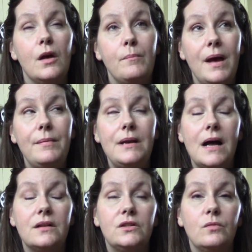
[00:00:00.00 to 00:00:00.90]
maybe
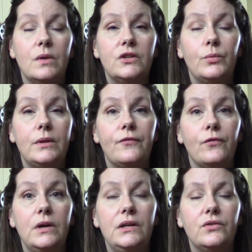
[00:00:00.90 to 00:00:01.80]
not so much with the
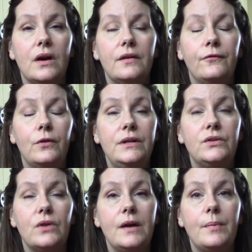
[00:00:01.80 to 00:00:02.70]

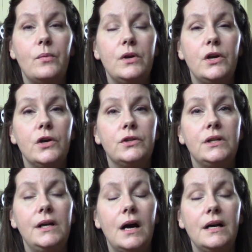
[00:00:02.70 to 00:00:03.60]
freeze-dried, but with your
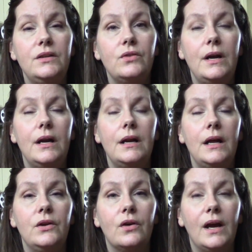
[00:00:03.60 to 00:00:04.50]
dehydrated
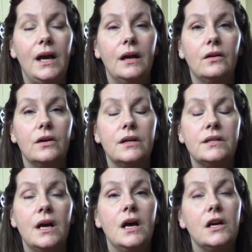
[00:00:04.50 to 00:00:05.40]
and your canned goods,